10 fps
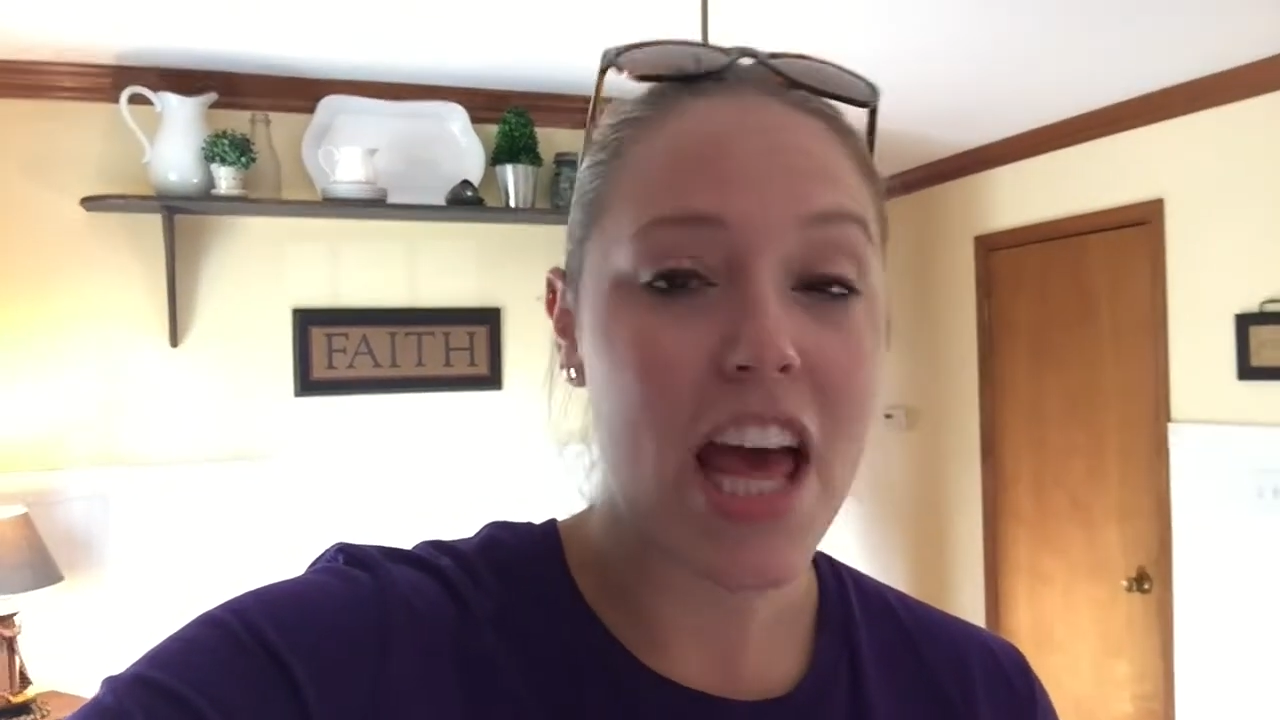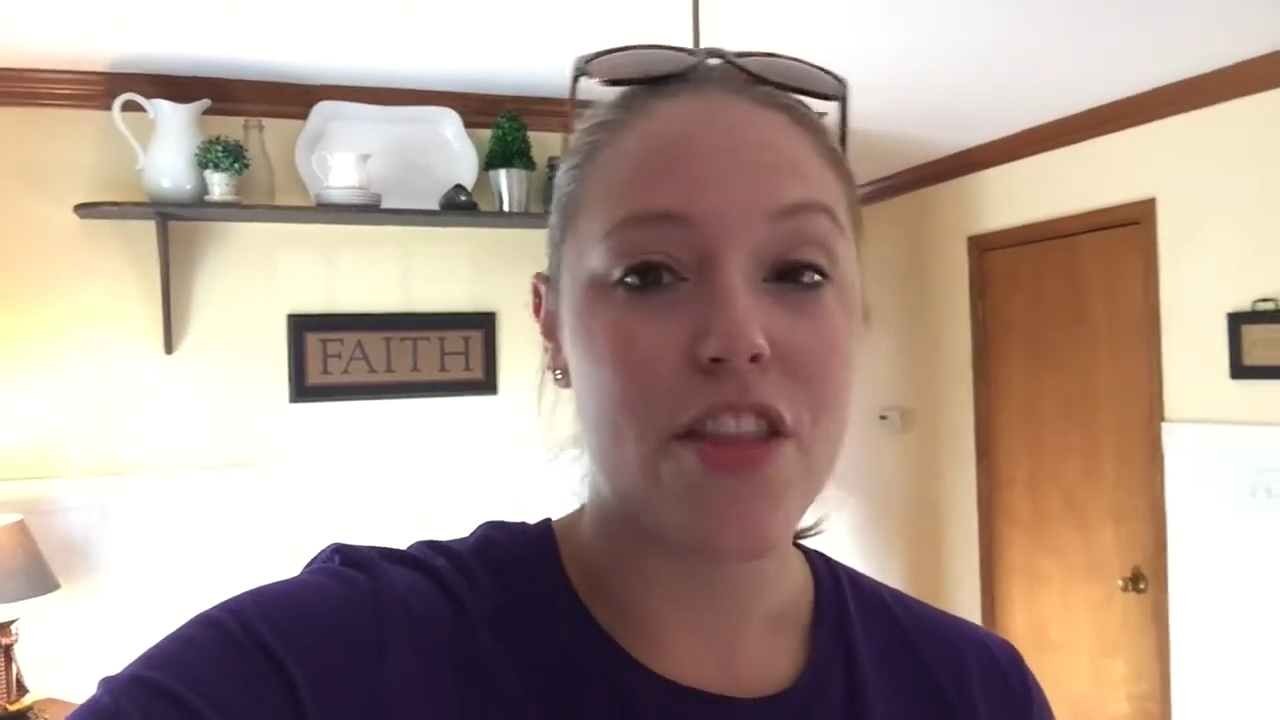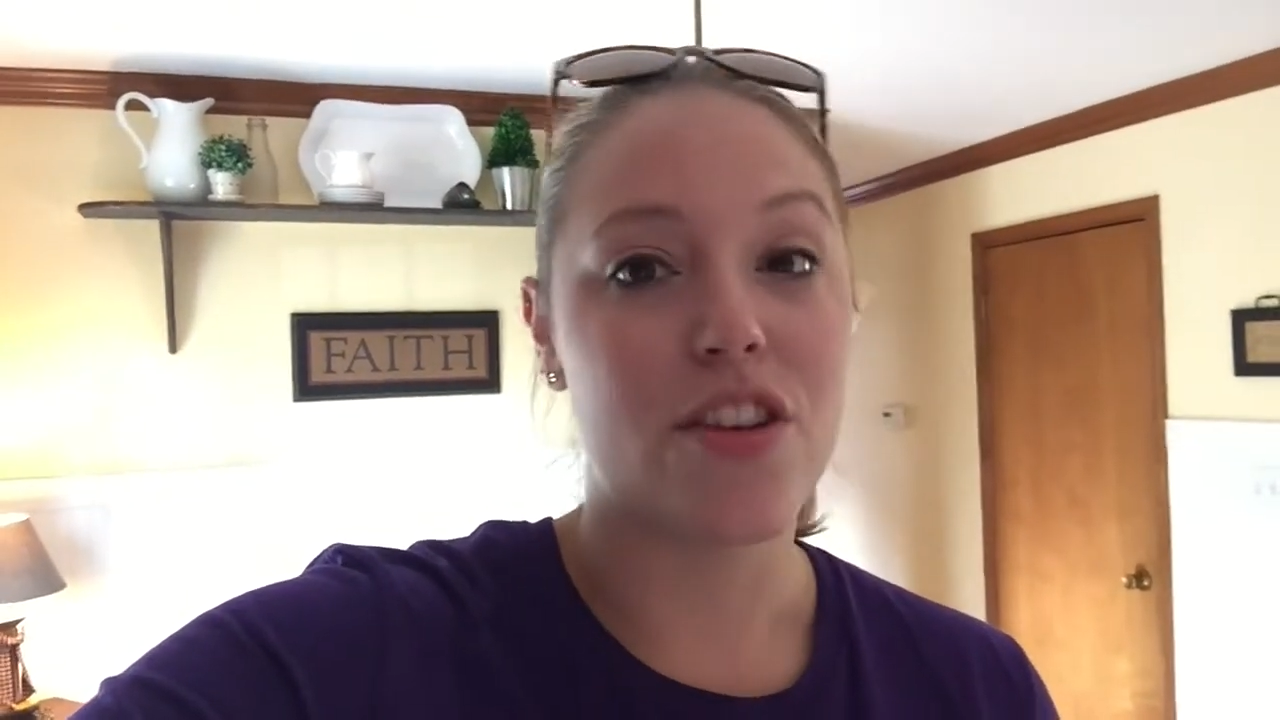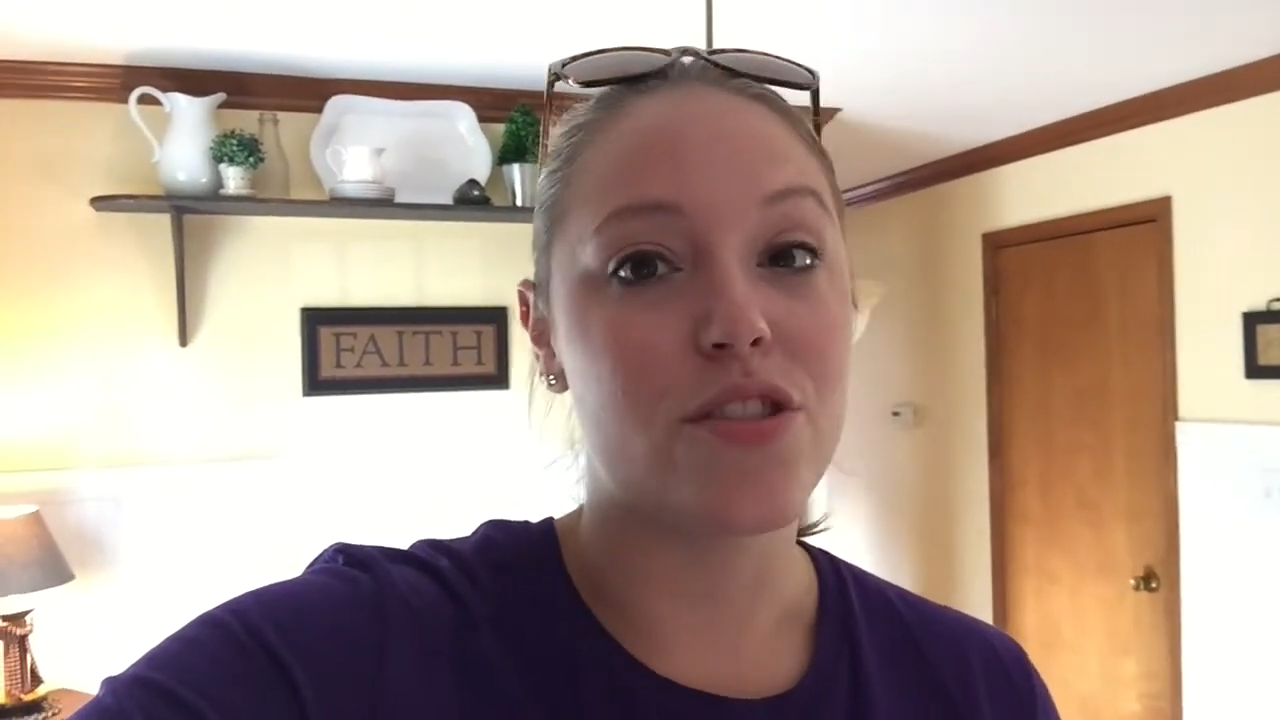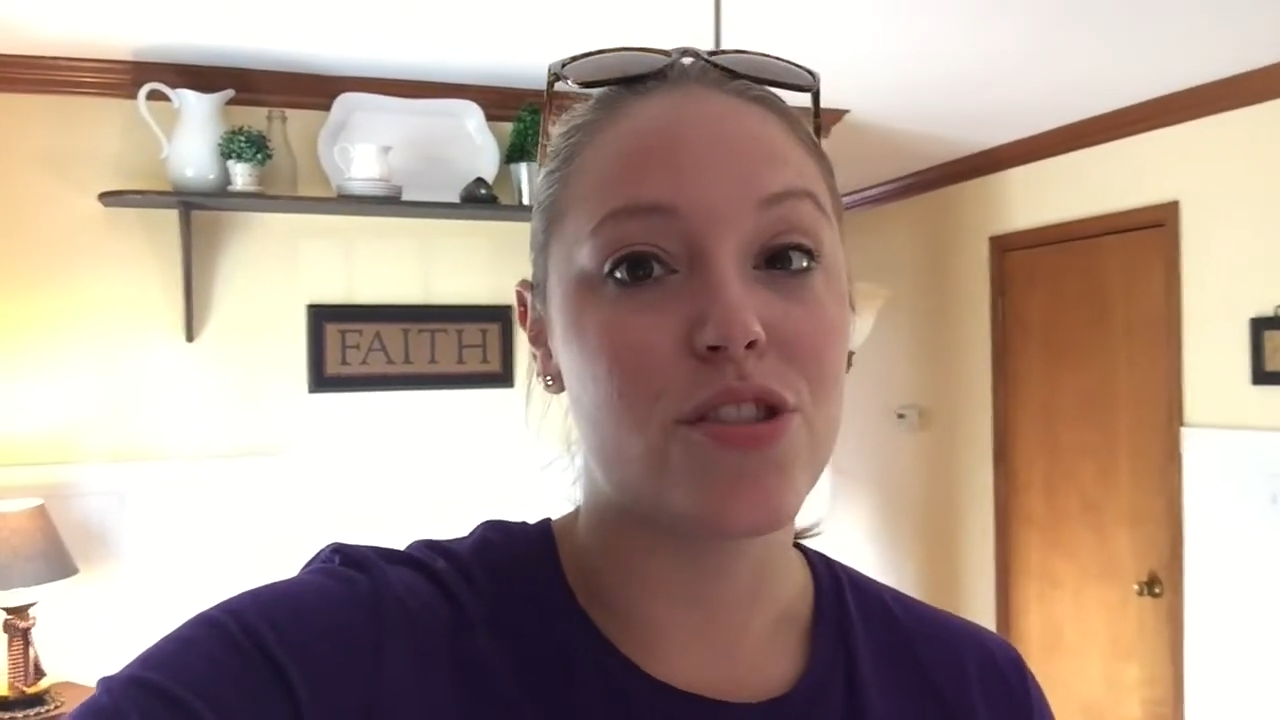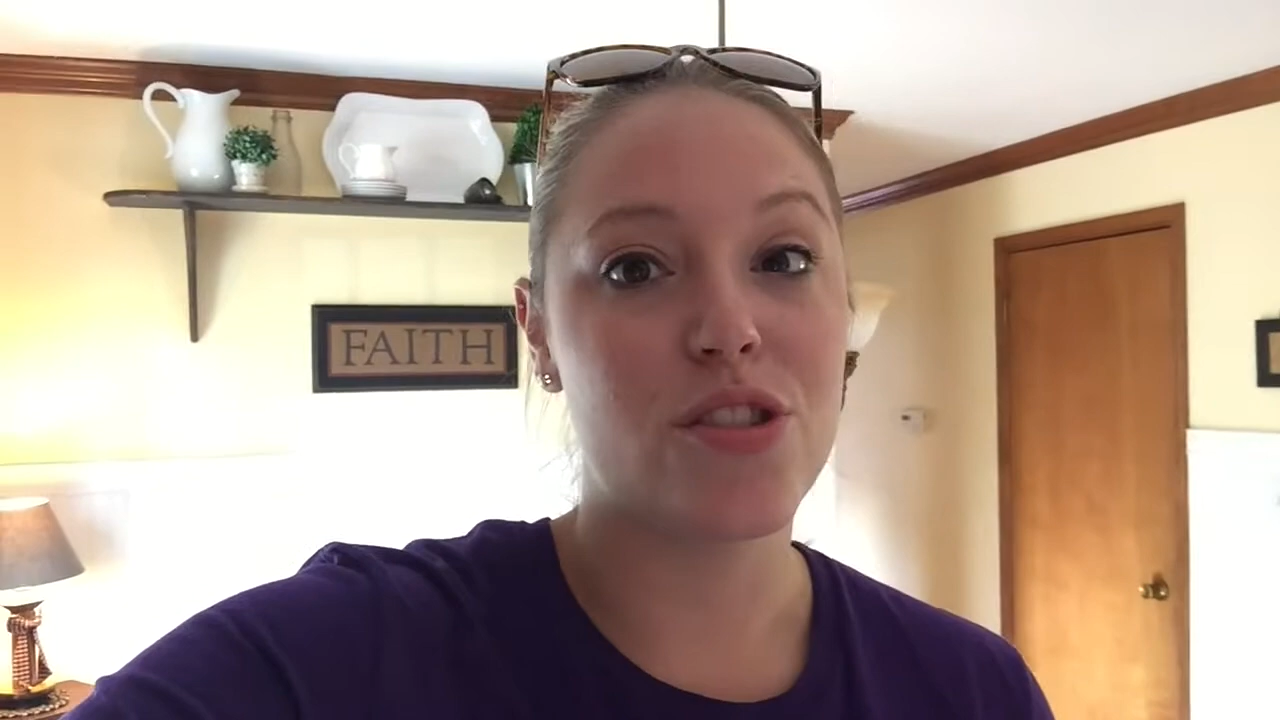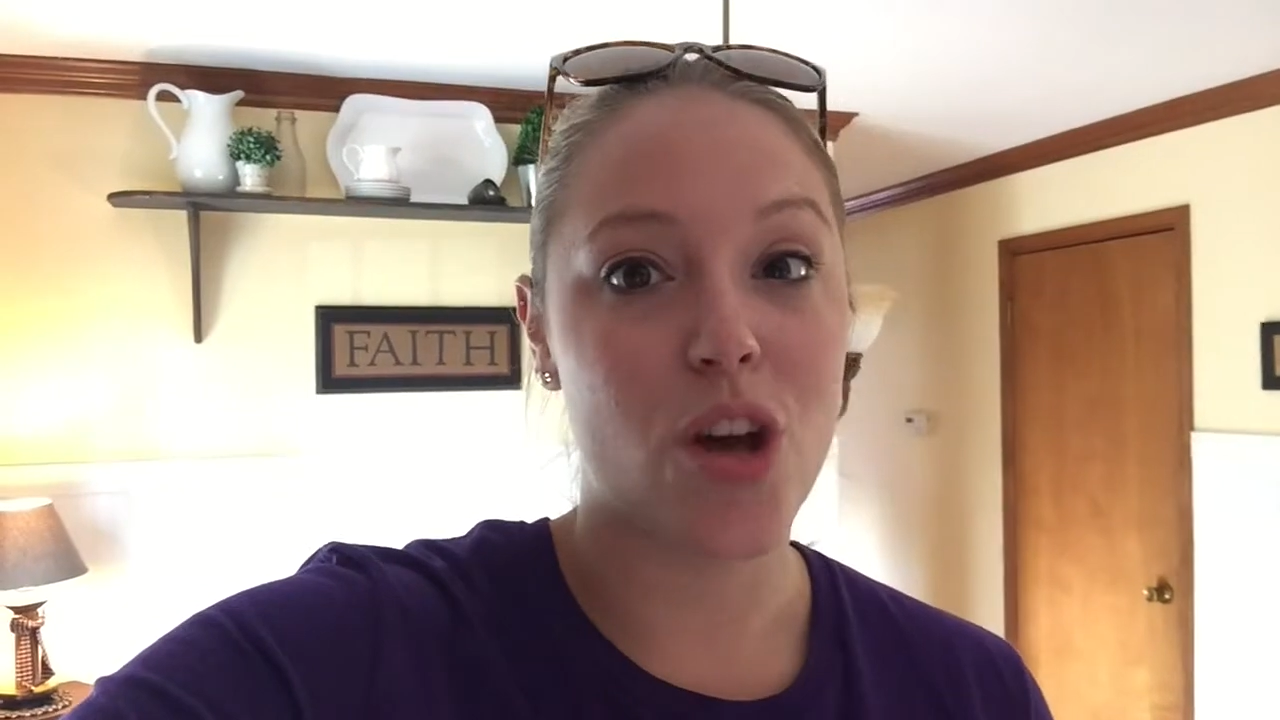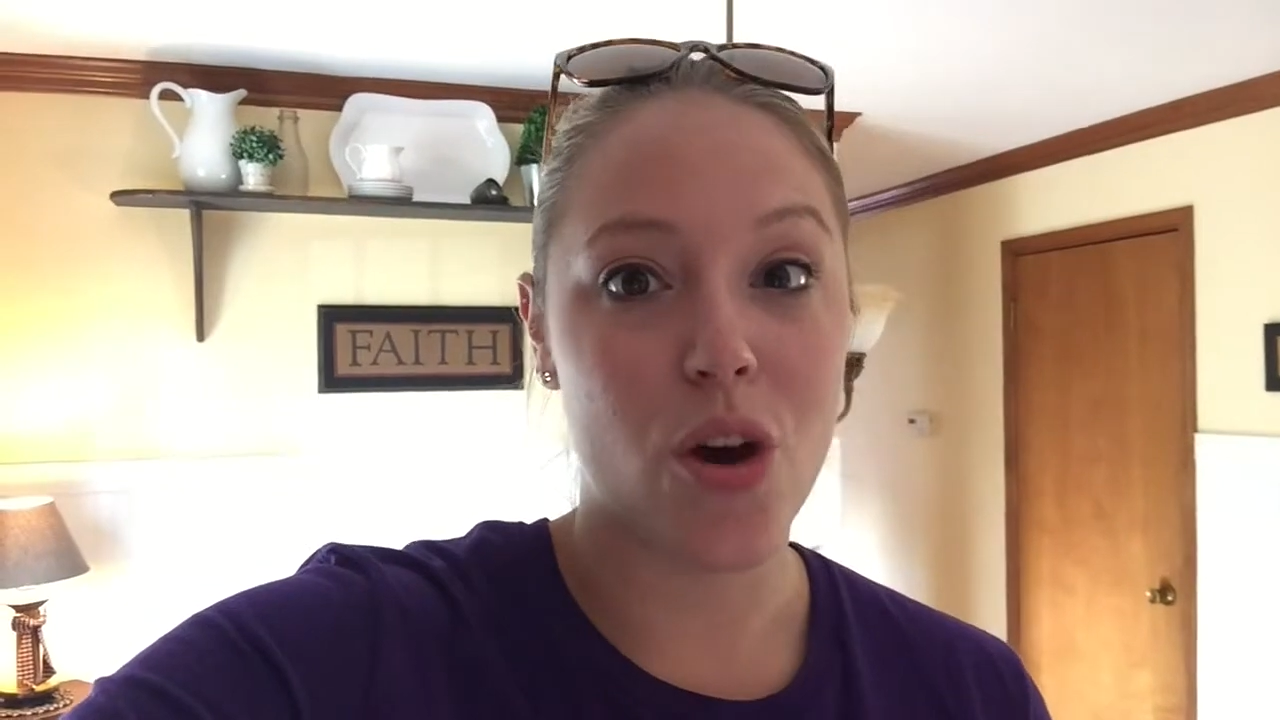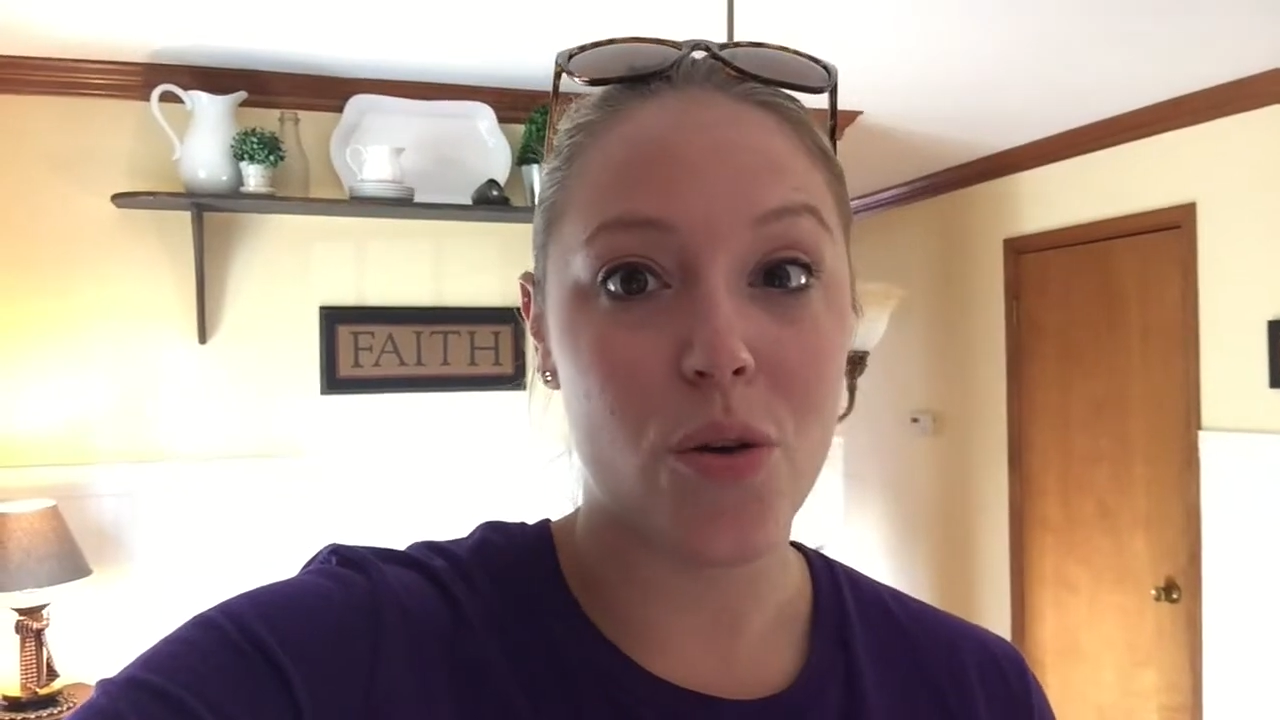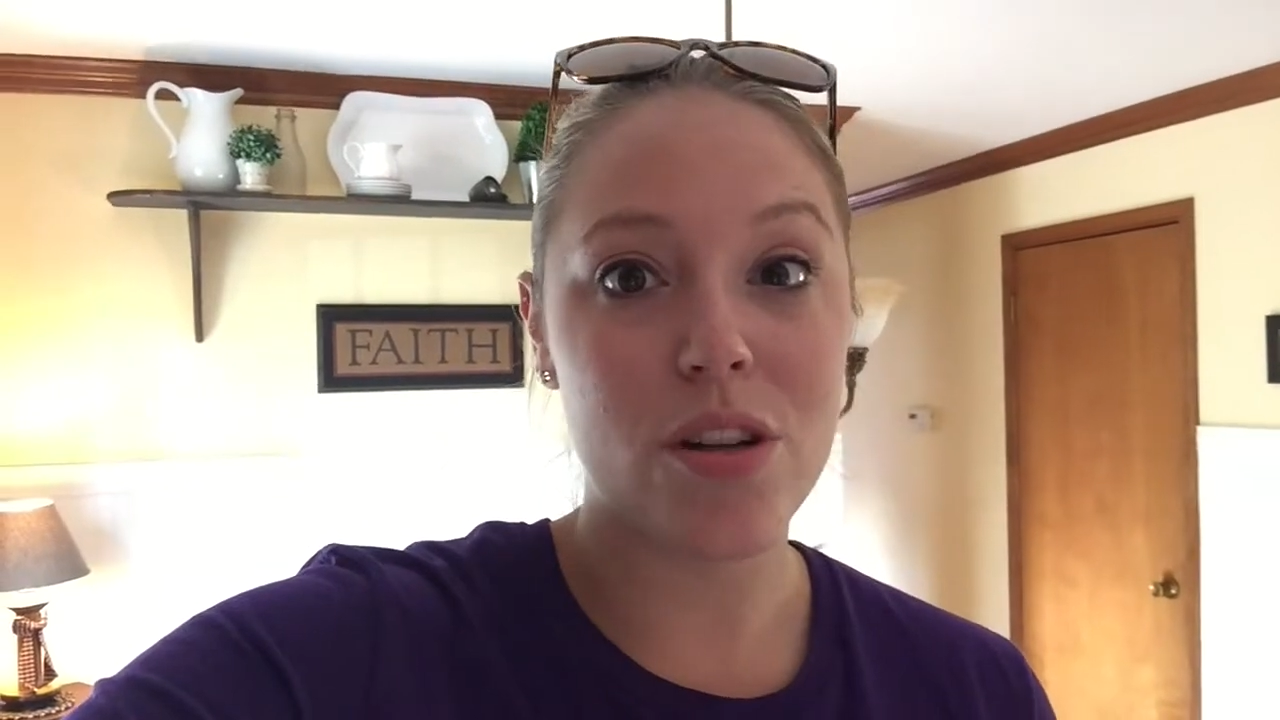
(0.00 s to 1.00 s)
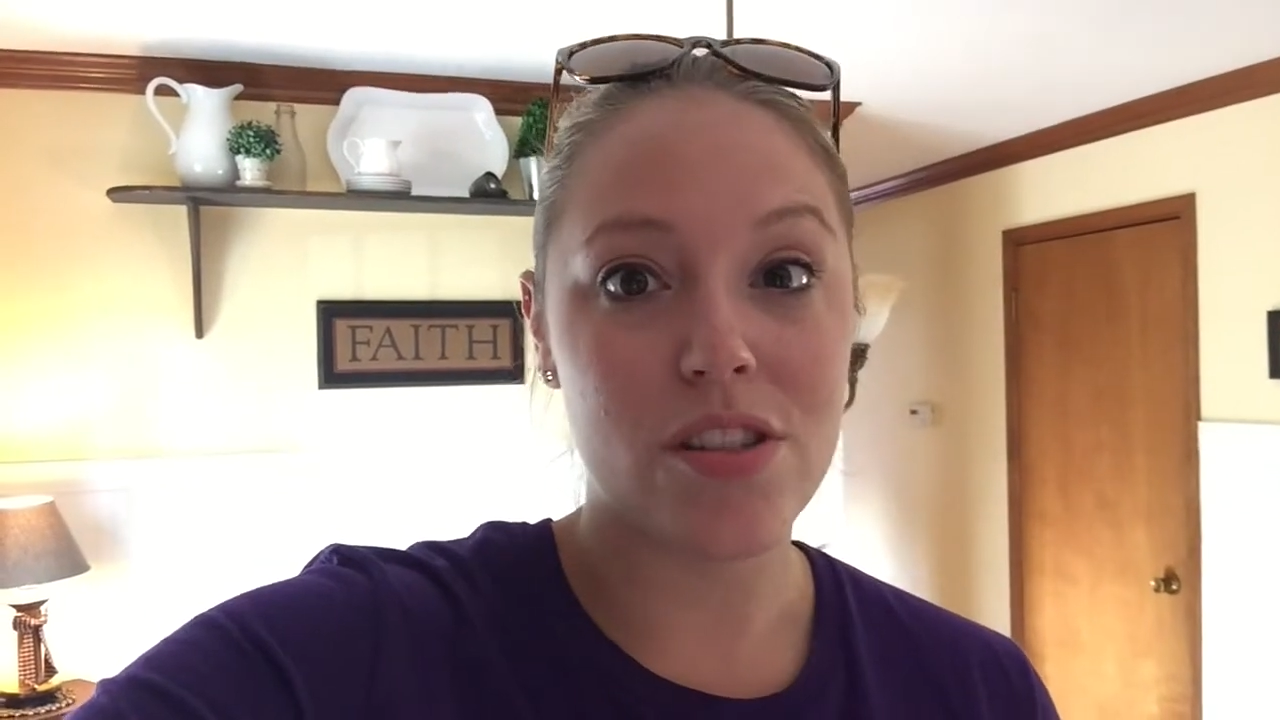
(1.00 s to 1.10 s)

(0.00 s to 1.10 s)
They're so